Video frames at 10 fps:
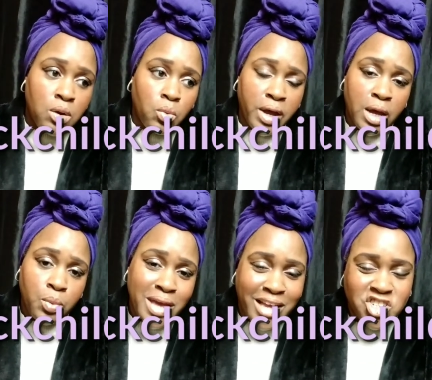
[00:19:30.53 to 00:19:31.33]
where
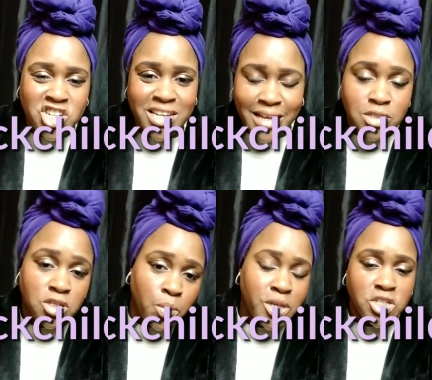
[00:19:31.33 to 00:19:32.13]
we actually get to
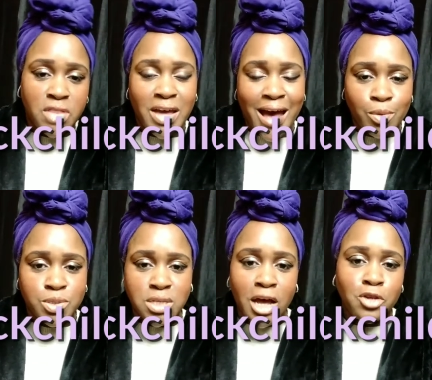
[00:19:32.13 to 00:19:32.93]
know each other
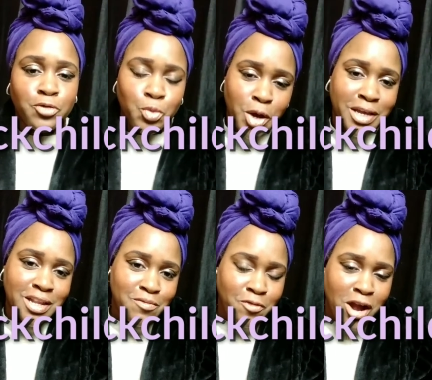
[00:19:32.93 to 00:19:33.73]
outside of the
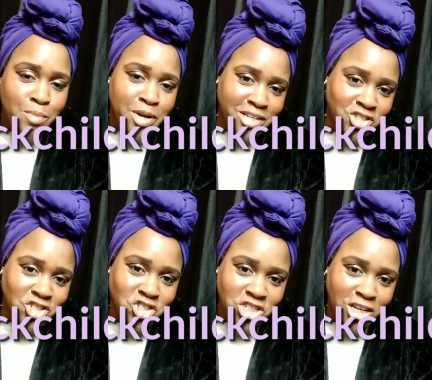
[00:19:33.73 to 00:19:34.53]
working environment and
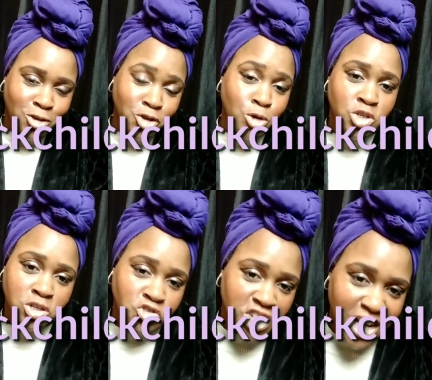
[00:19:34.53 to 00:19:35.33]
just chill. No
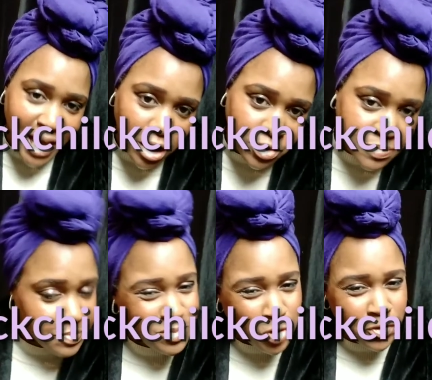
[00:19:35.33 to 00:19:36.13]
children allowed,
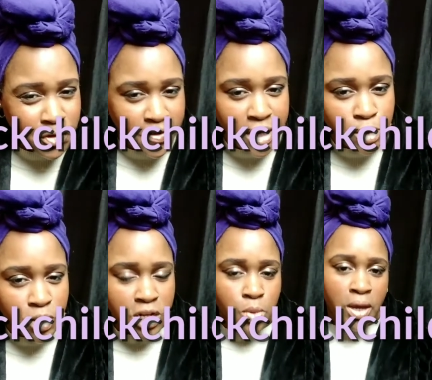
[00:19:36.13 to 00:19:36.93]
not for the first
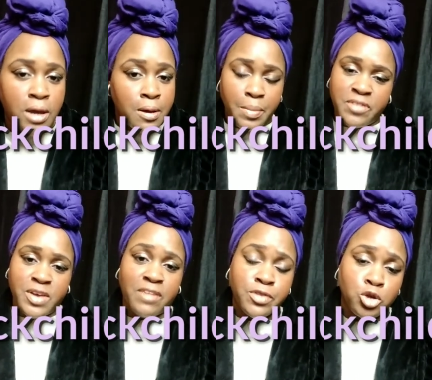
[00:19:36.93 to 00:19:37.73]
one anyway, but if you
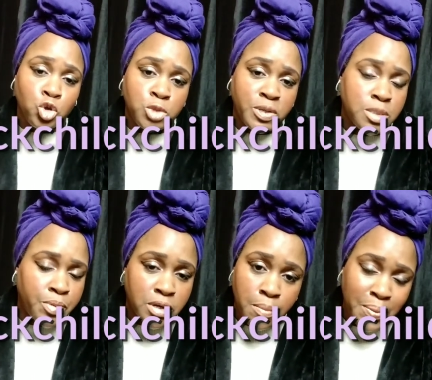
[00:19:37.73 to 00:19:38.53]
have no choice but to
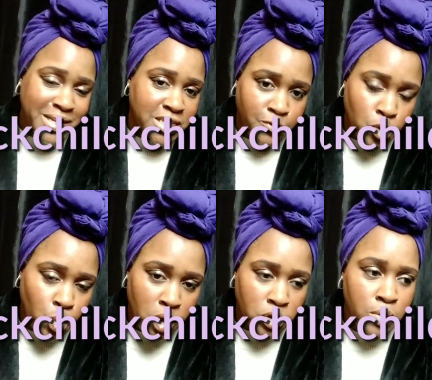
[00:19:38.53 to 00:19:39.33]
bring them, please feel
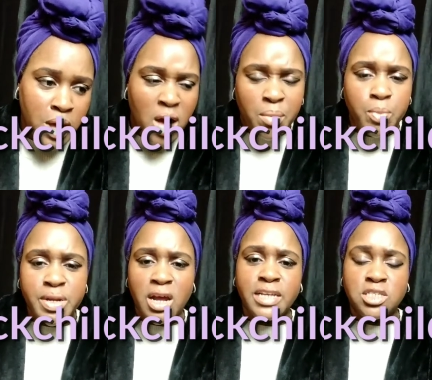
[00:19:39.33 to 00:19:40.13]
welcome. But it'll be
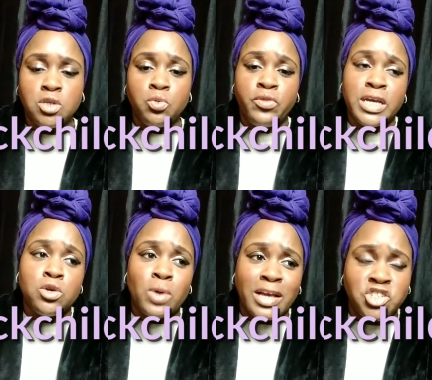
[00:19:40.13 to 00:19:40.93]
nice to where
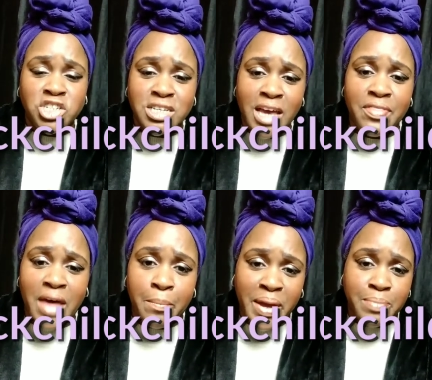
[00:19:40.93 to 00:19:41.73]
you actually get
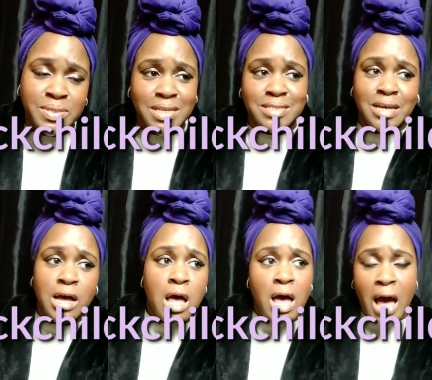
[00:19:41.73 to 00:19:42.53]
that babysitter
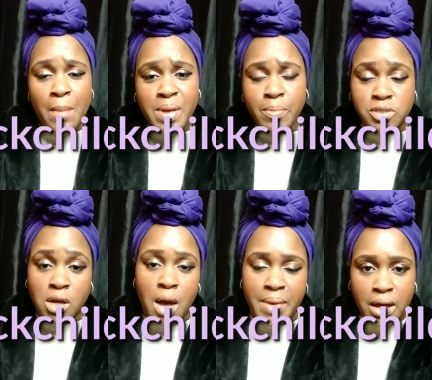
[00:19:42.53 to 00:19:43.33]
and be able to
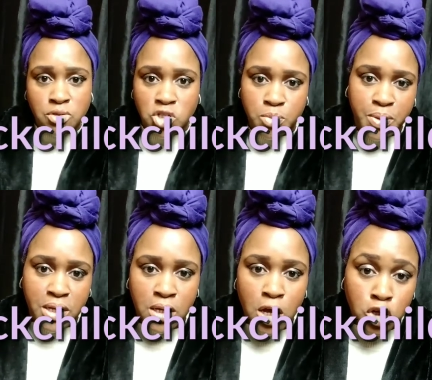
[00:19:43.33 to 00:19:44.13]
come out and just
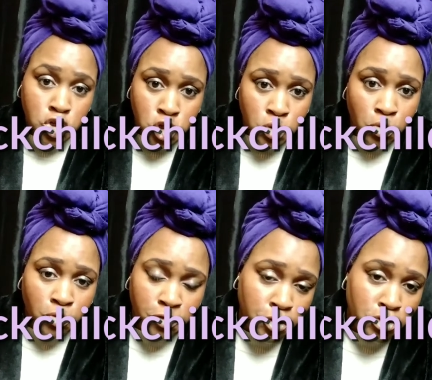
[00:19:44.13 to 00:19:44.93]
be you
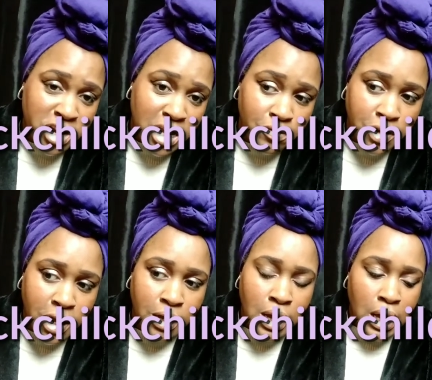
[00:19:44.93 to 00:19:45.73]
for an
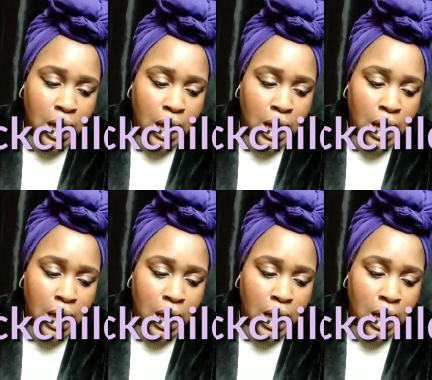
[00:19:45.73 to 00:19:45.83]
evening.